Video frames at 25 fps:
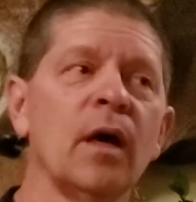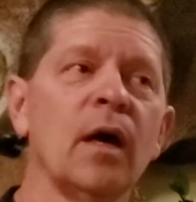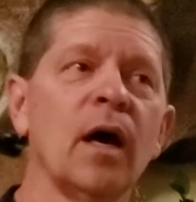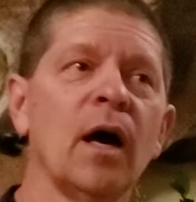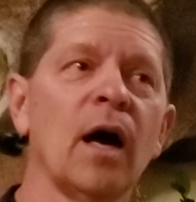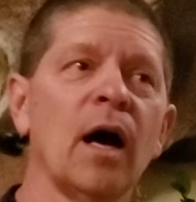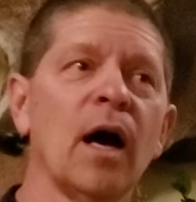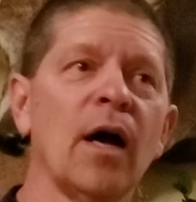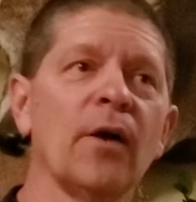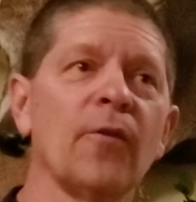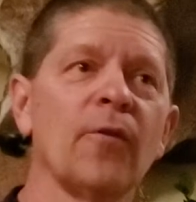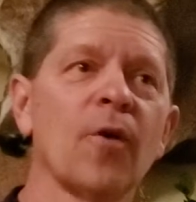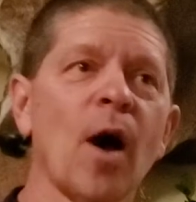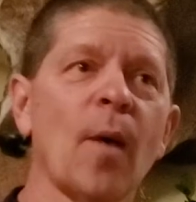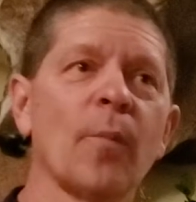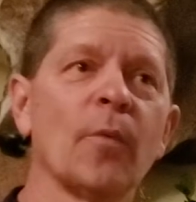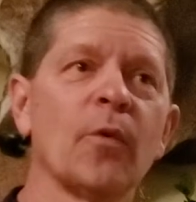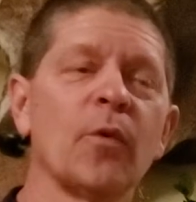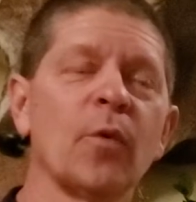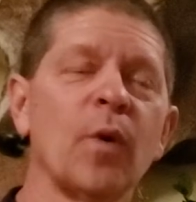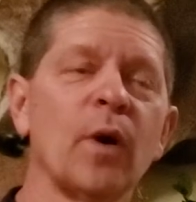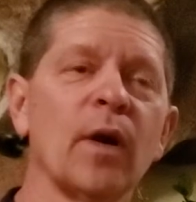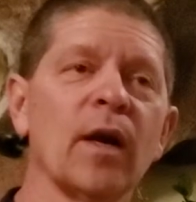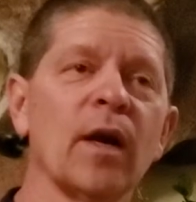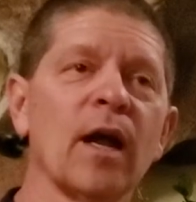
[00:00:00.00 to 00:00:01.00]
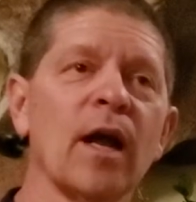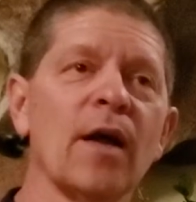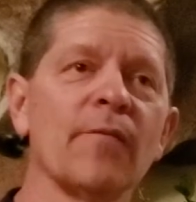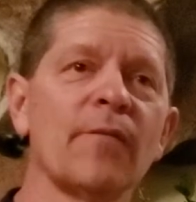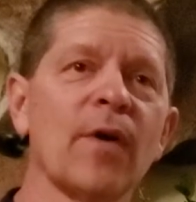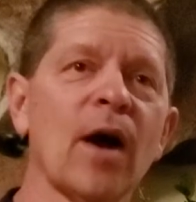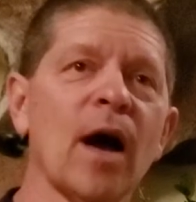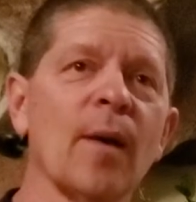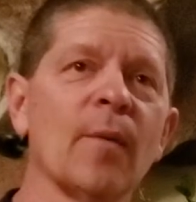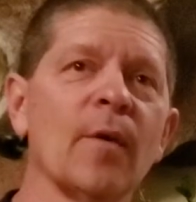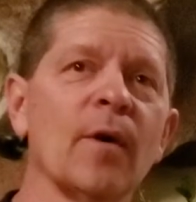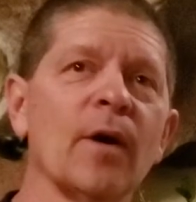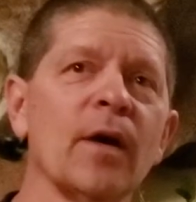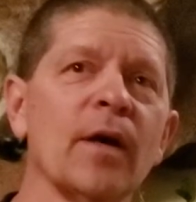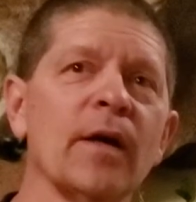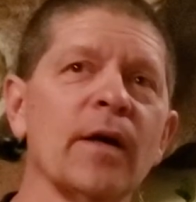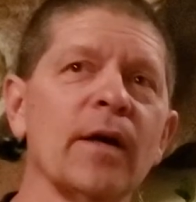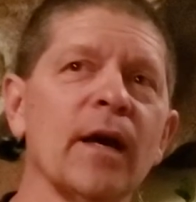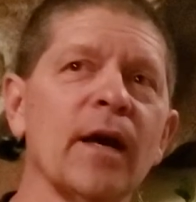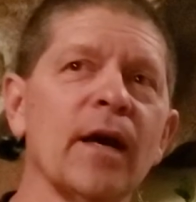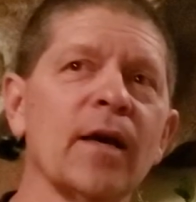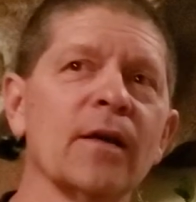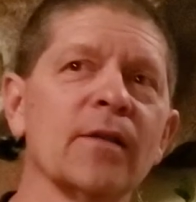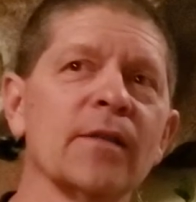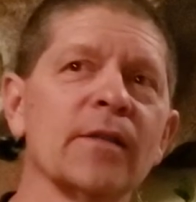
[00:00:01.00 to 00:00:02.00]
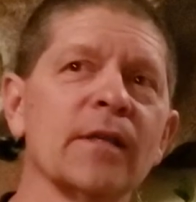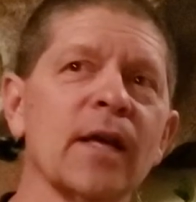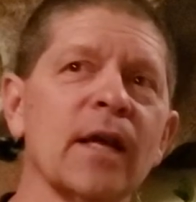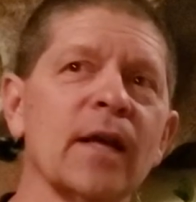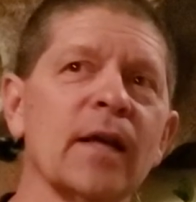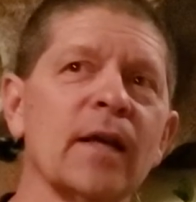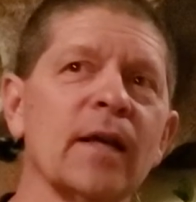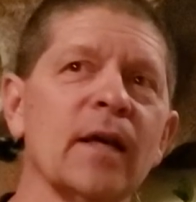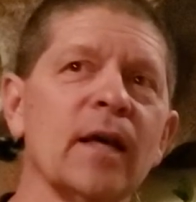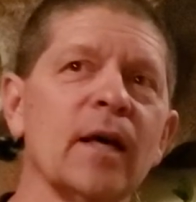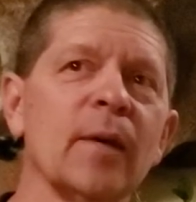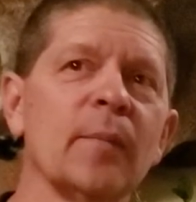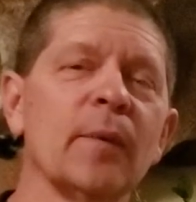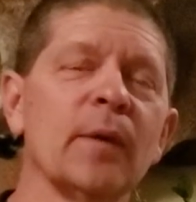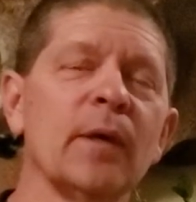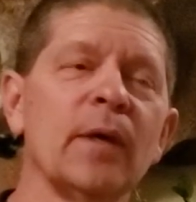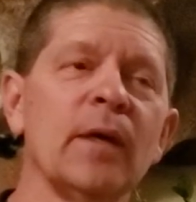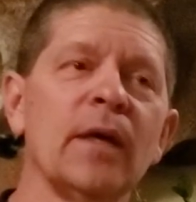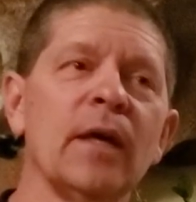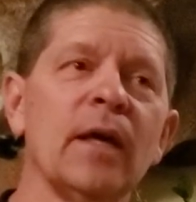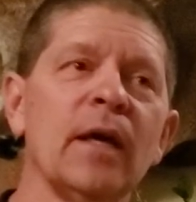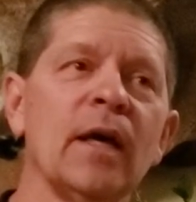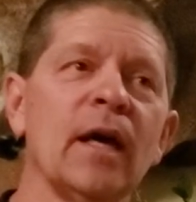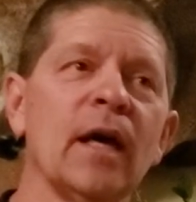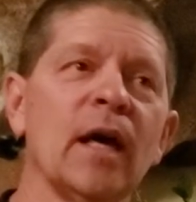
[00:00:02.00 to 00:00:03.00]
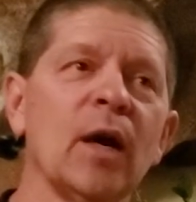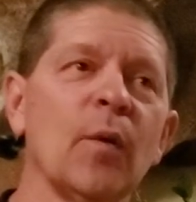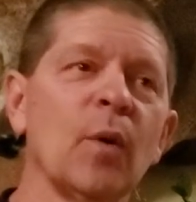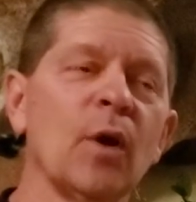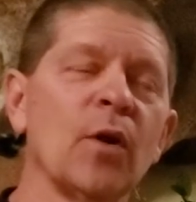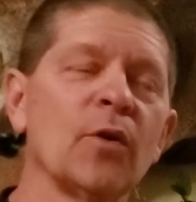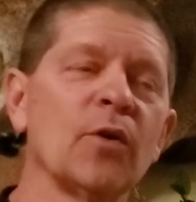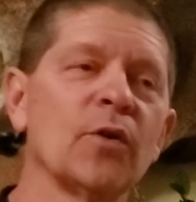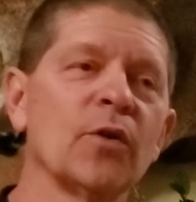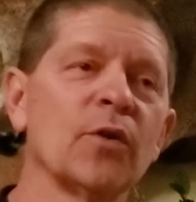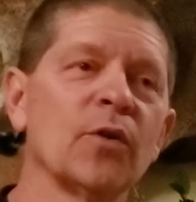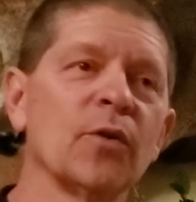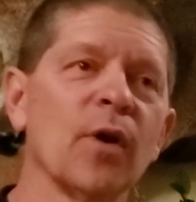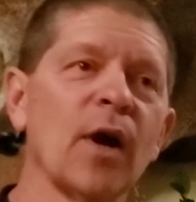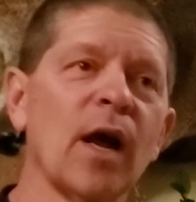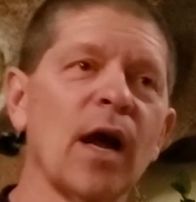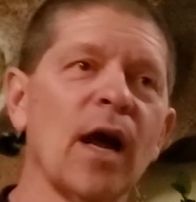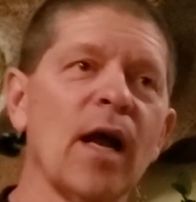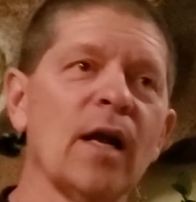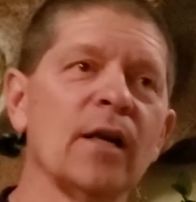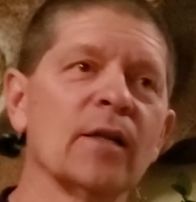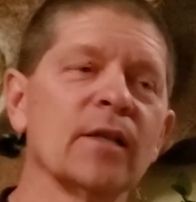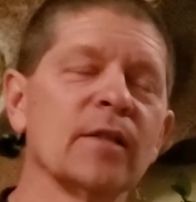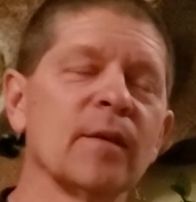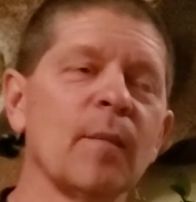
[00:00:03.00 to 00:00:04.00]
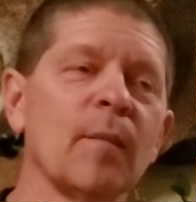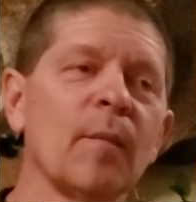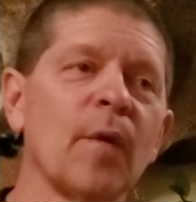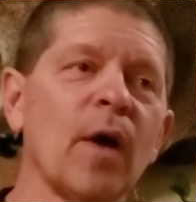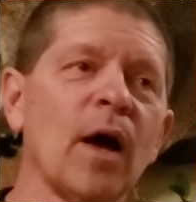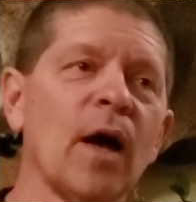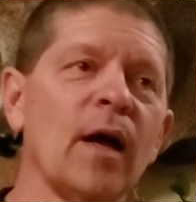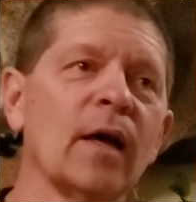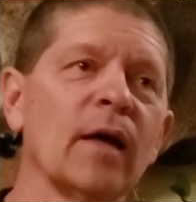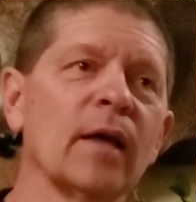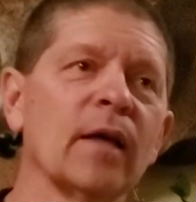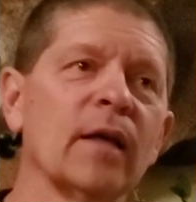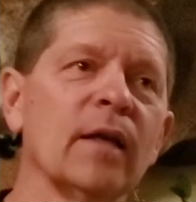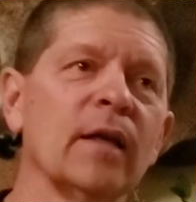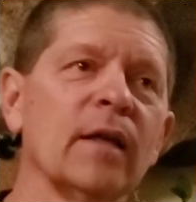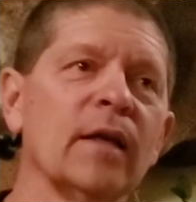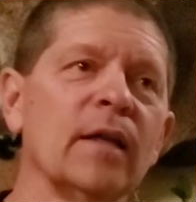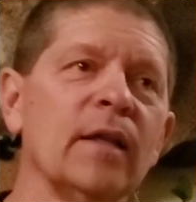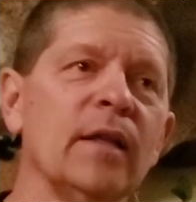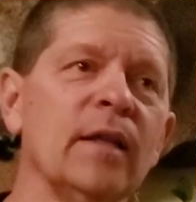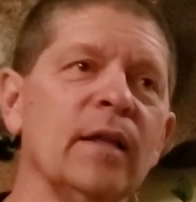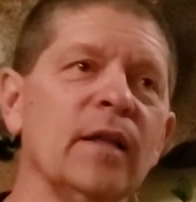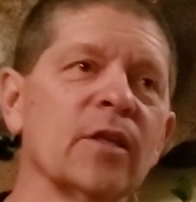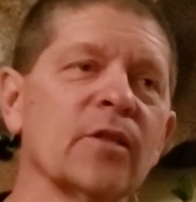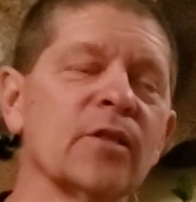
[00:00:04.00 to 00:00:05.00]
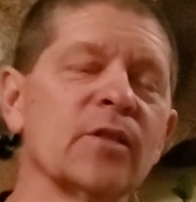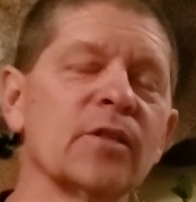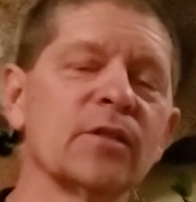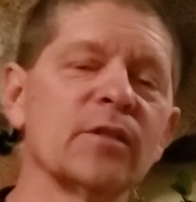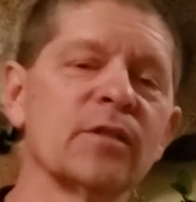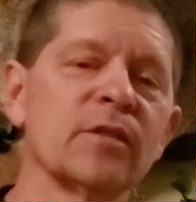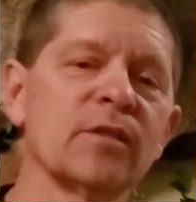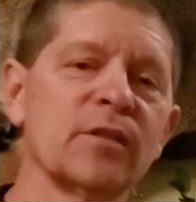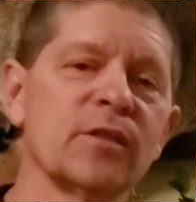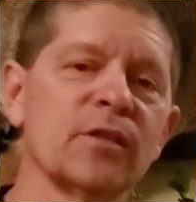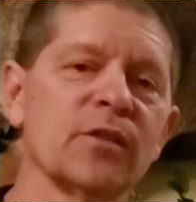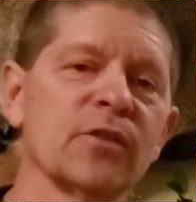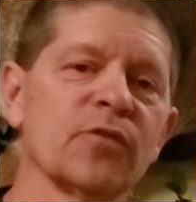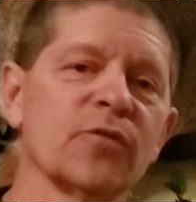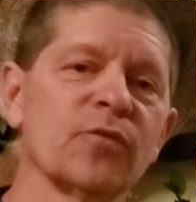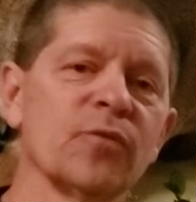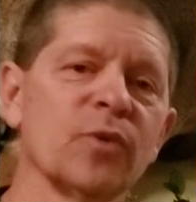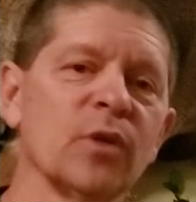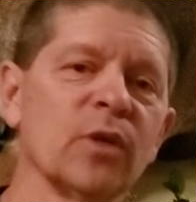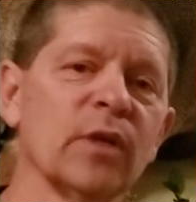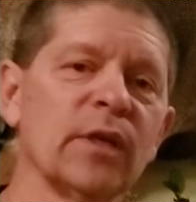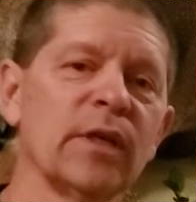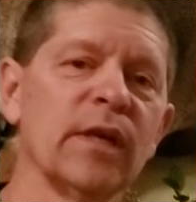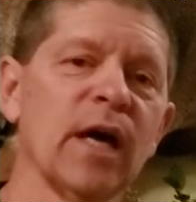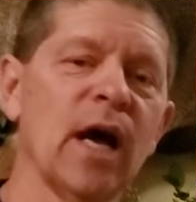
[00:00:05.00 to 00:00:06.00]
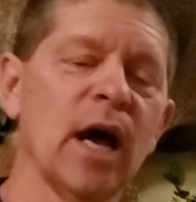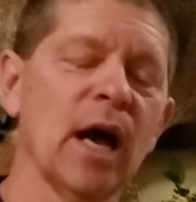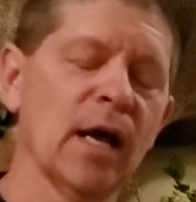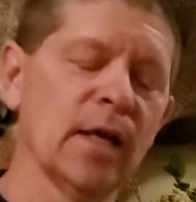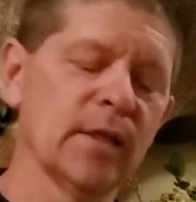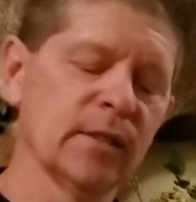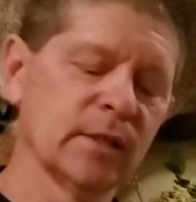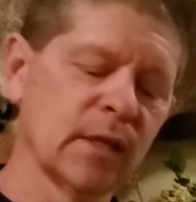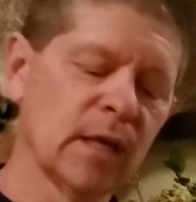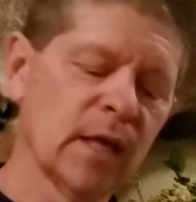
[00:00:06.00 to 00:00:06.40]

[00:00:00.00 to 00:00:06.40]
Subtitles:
I dropped 29 fiber in there and set it up, and I went to the range, and I'm thinking, this is just really nice.